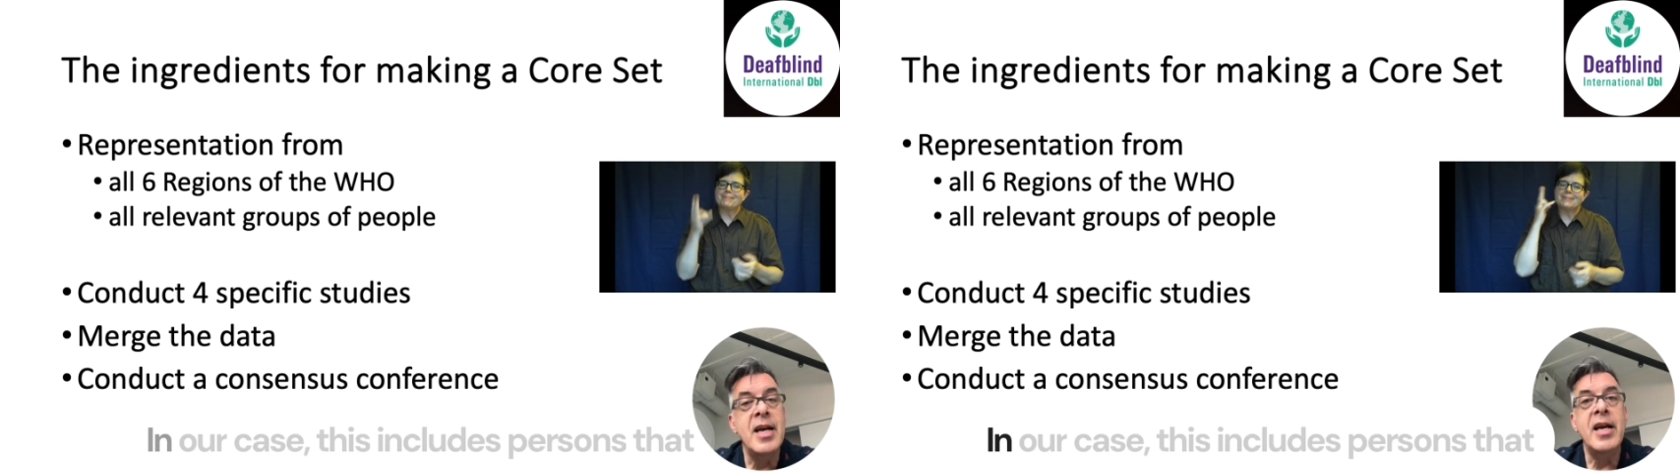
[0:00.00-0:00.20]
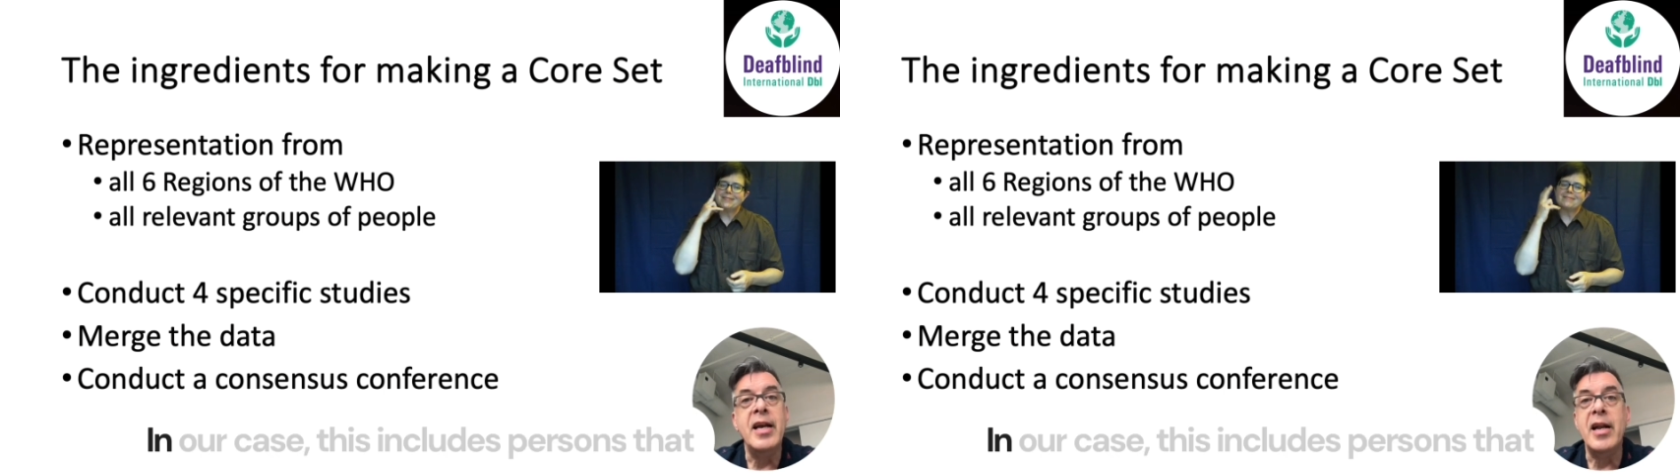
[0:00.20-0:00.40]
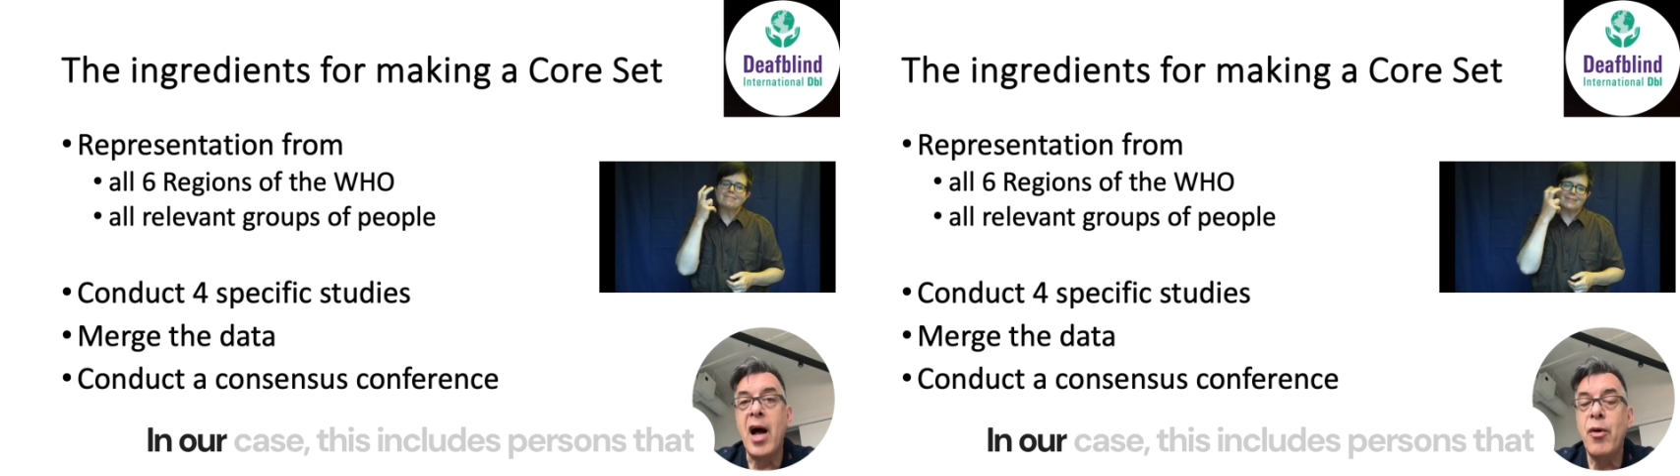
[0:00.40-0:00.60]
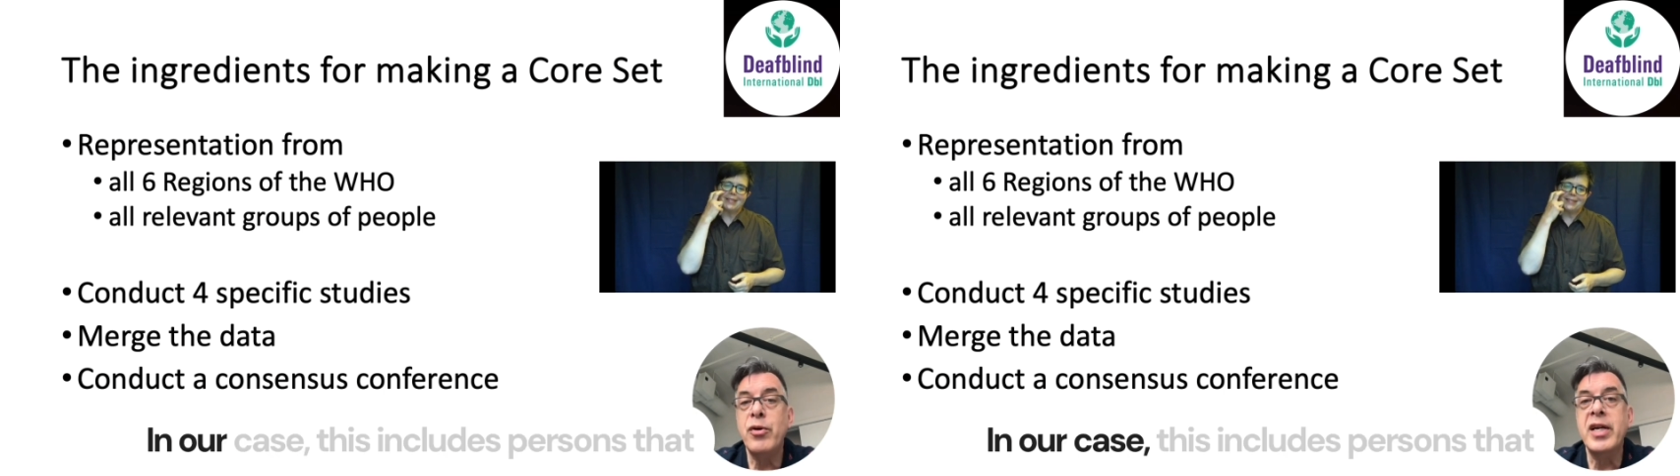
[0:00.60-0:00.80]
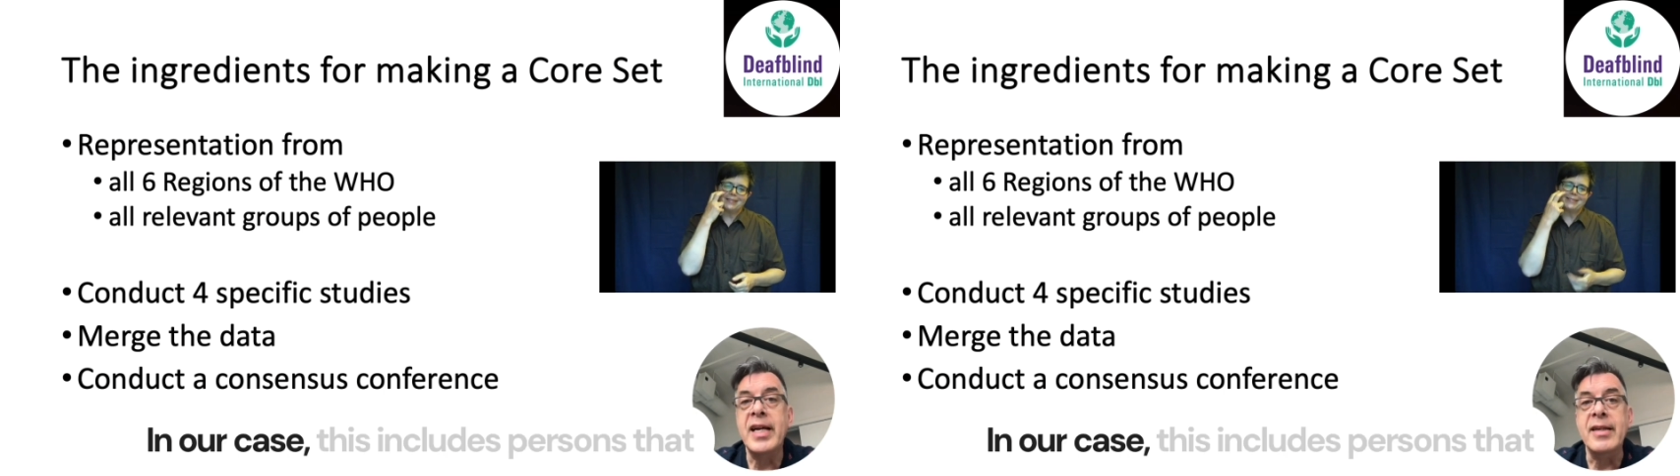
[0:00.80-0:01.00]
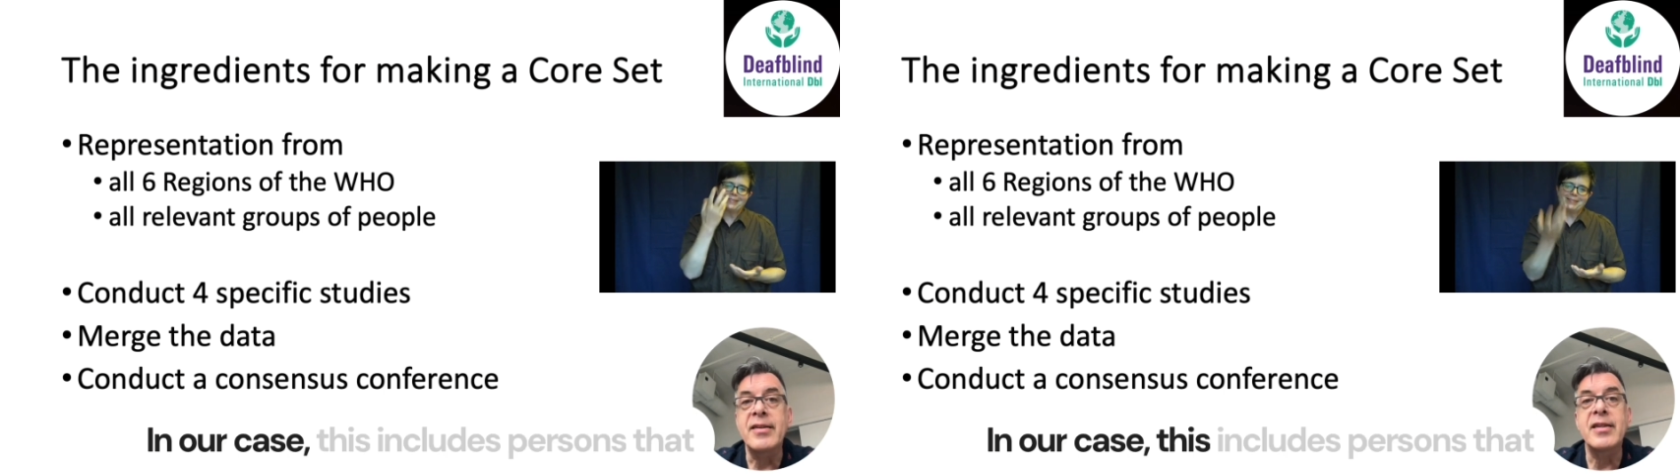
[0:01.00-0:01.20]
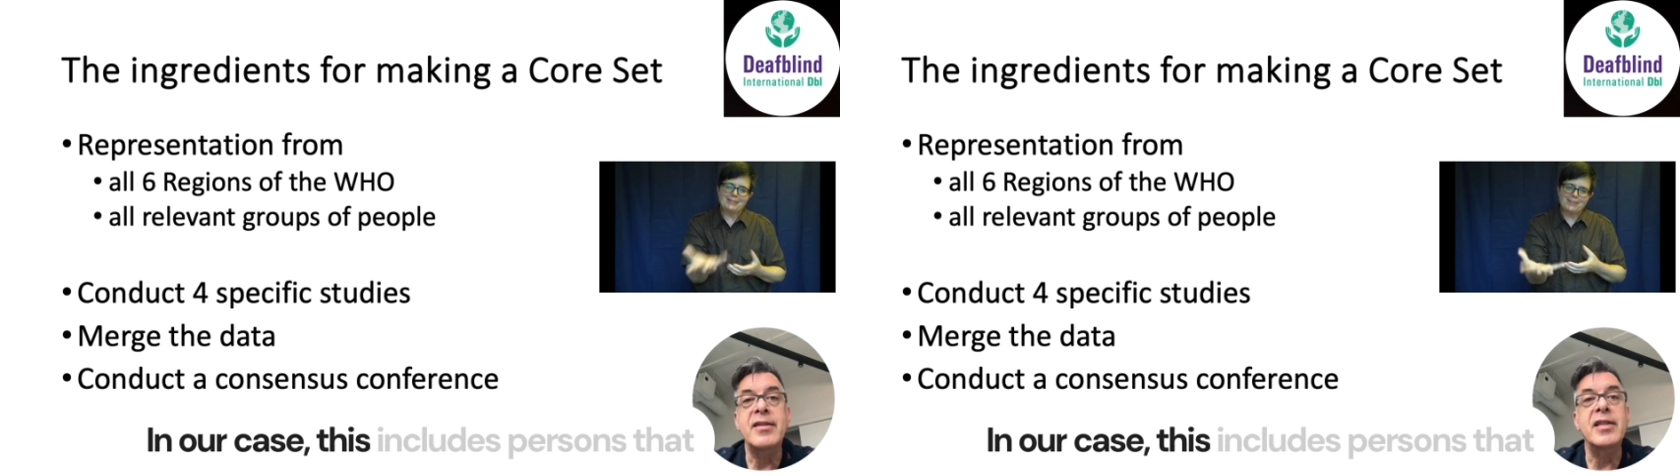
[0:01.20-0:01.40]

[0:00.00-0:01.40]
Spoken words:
In our case, this